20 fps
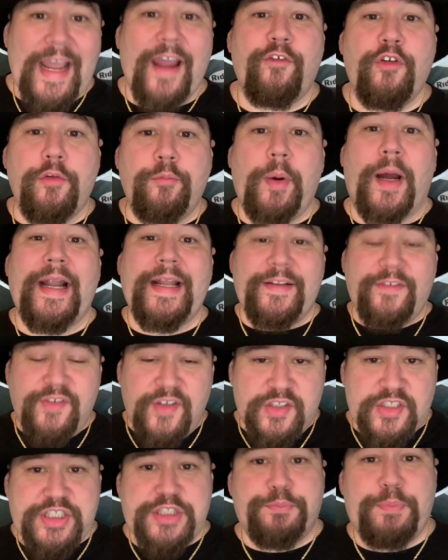everybody's
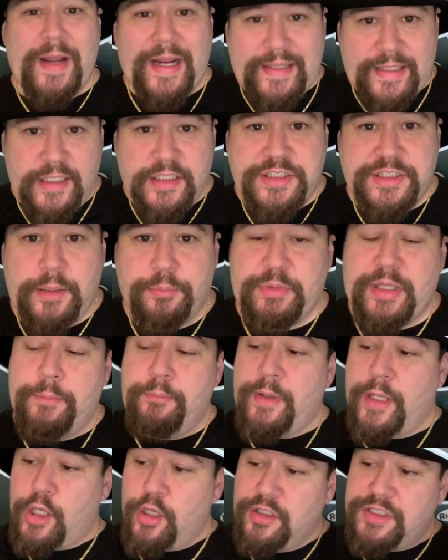expecting something
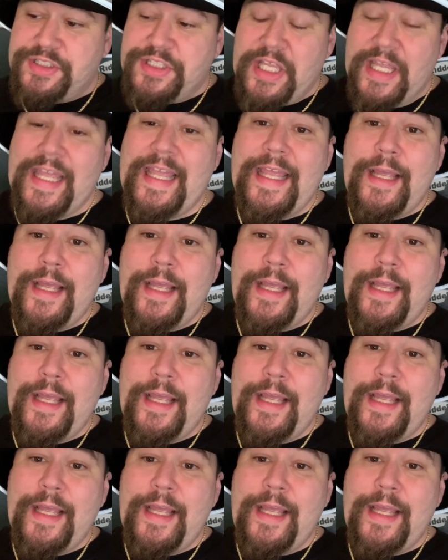because the